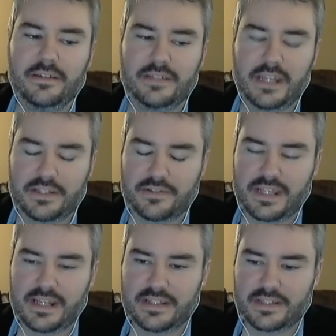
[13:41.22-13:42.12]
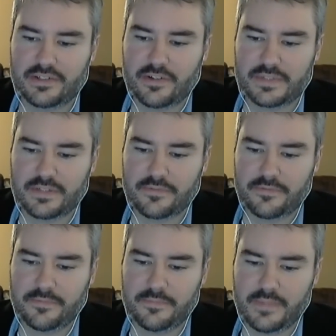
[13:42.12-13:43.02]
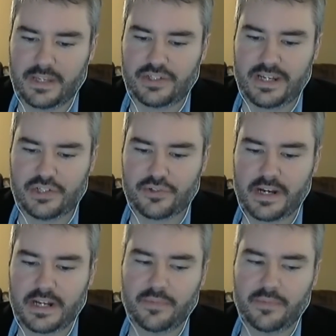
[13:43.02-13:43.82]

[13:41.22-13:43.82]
Tezos, that is, in terms of exchange trading,